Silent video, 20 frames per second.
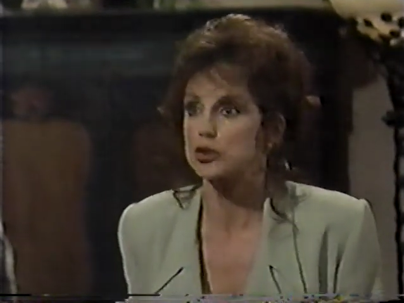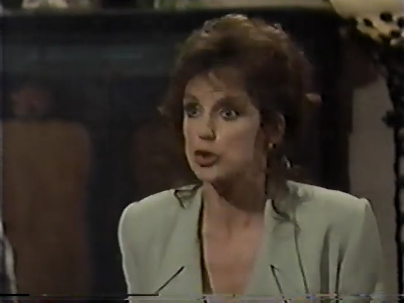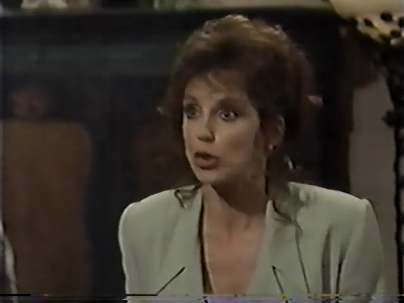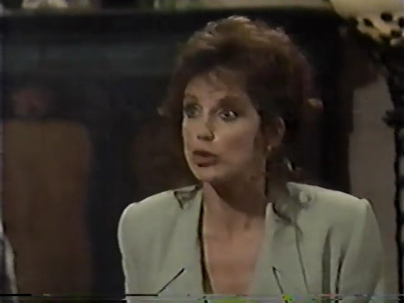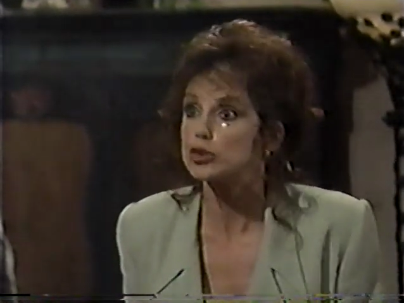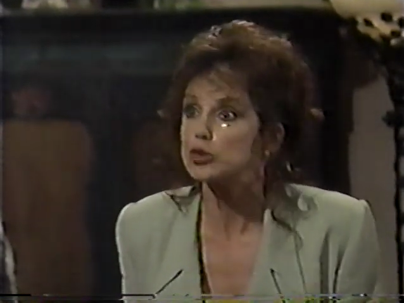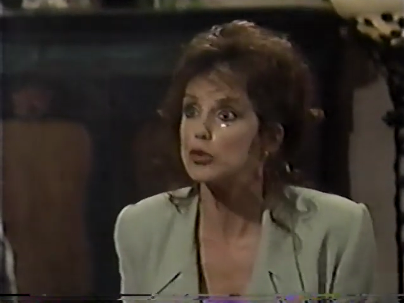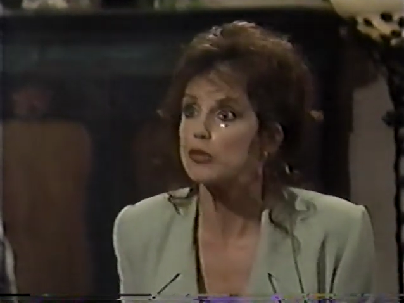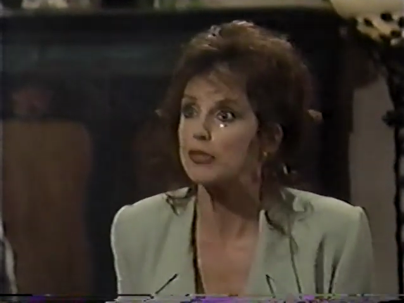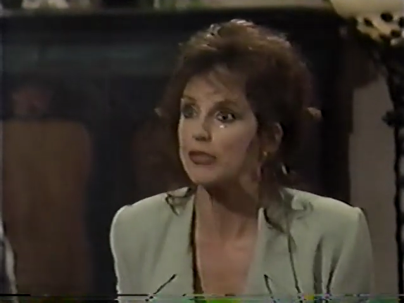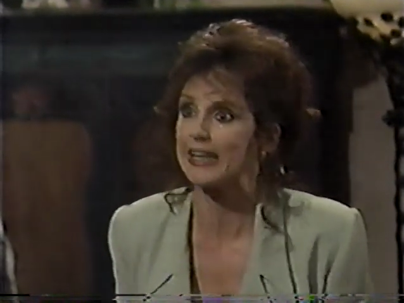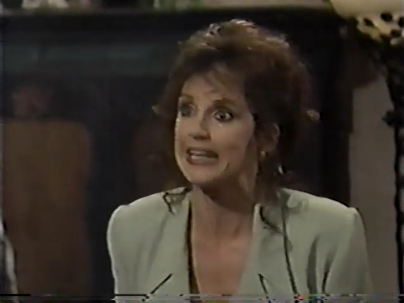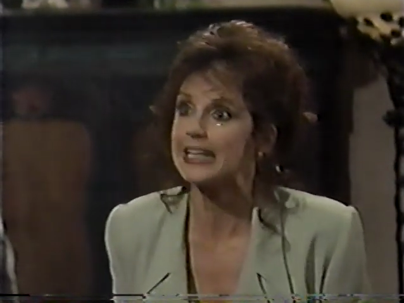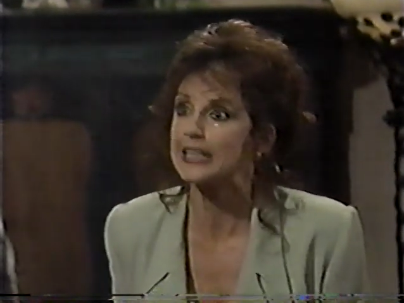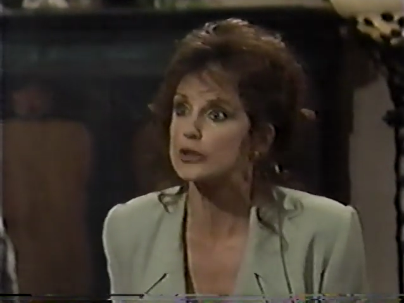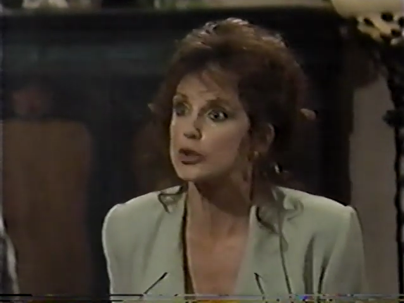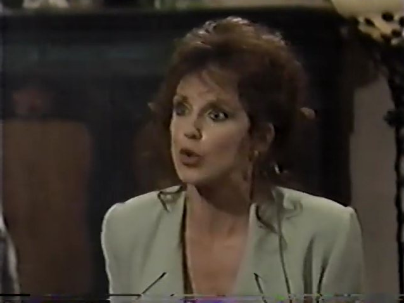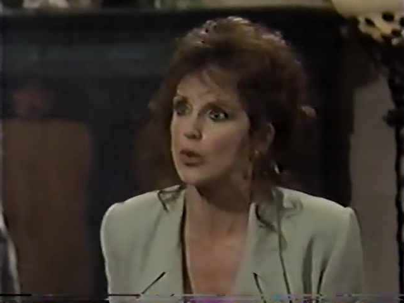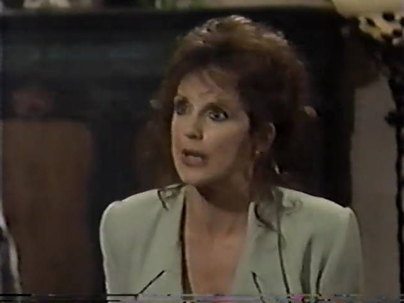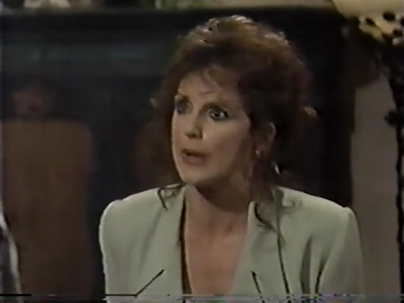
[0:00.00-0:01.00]
don't you think
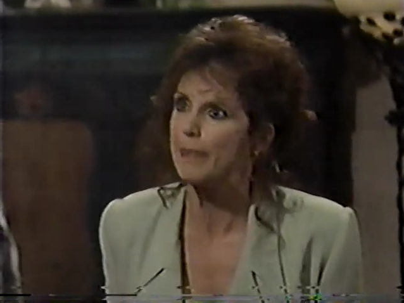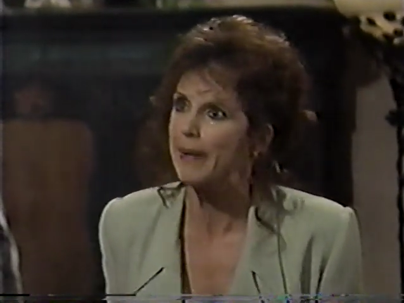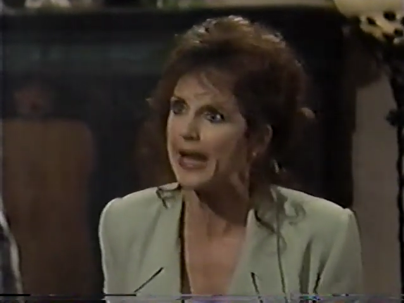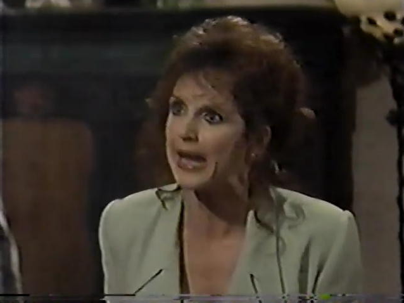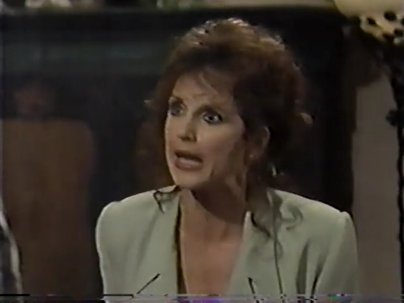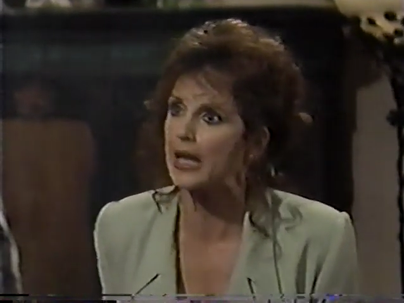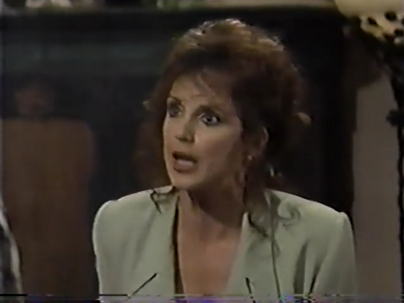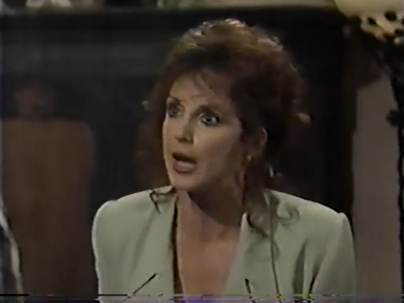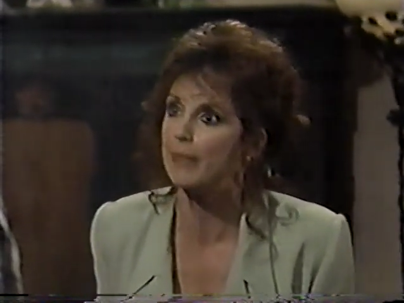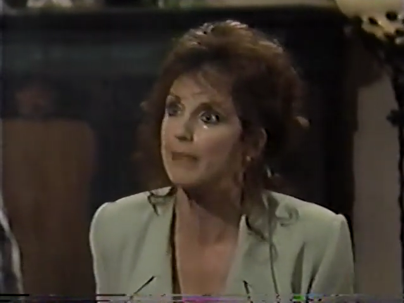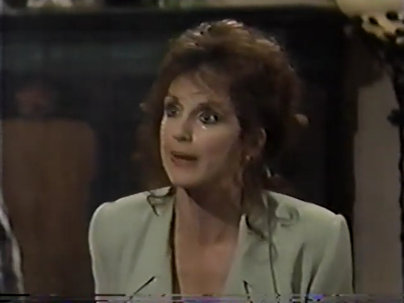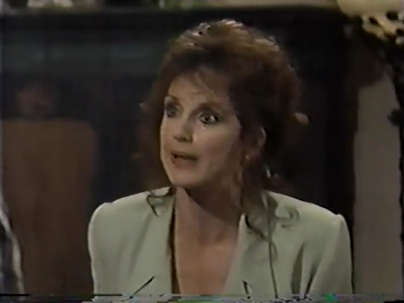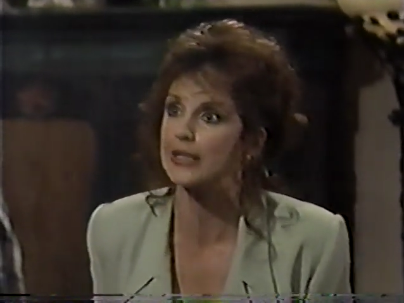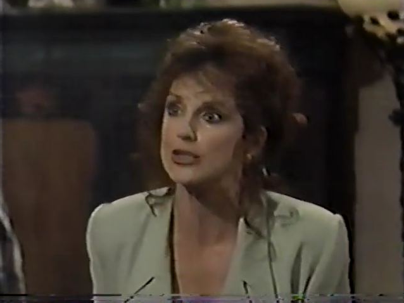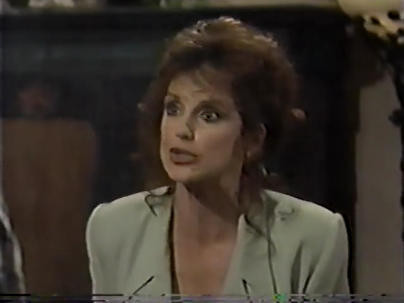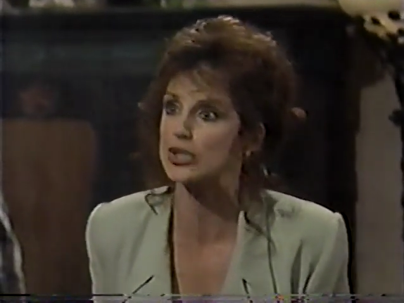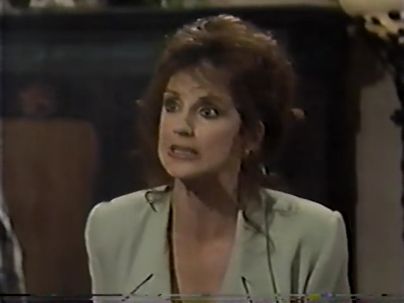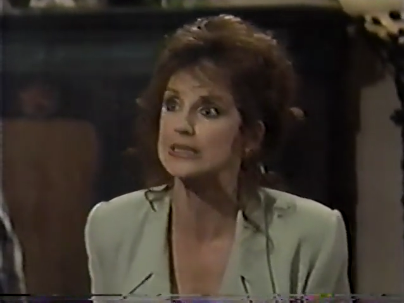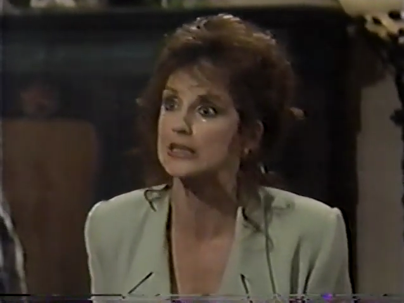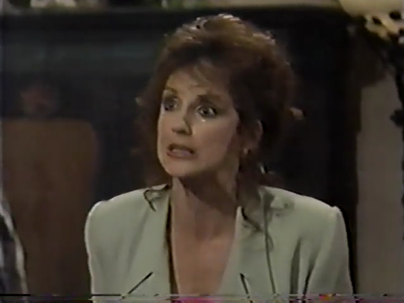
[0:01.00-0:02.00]
he's going to pick up on
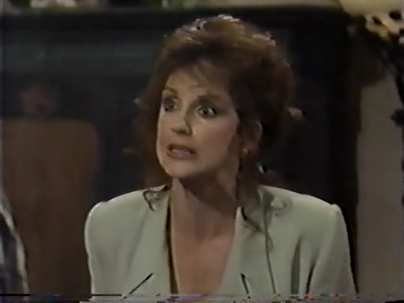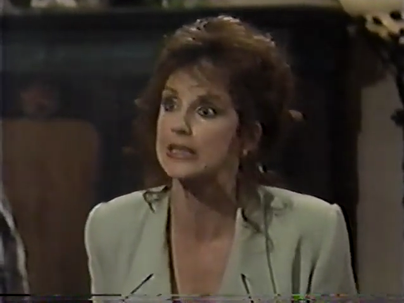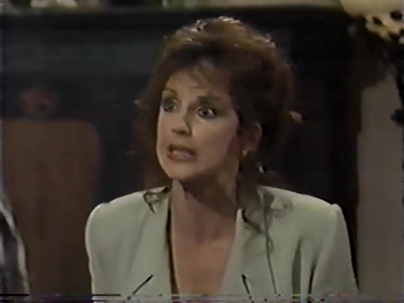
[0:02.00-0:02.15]
when it just a